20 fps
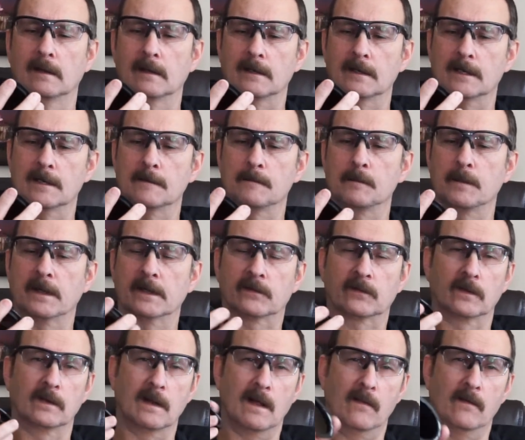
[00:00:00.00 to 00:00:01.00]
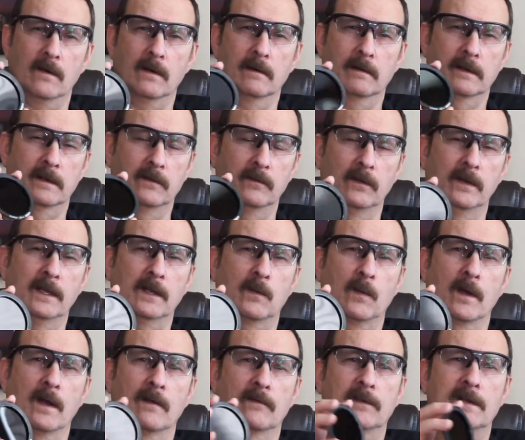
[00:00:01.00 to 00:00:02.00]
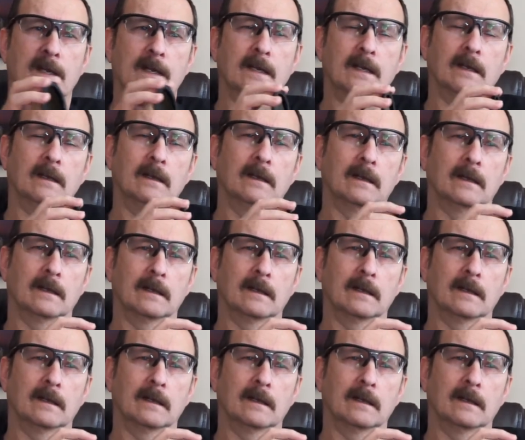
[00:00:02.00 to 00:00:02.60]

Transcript: It's another unique way of taking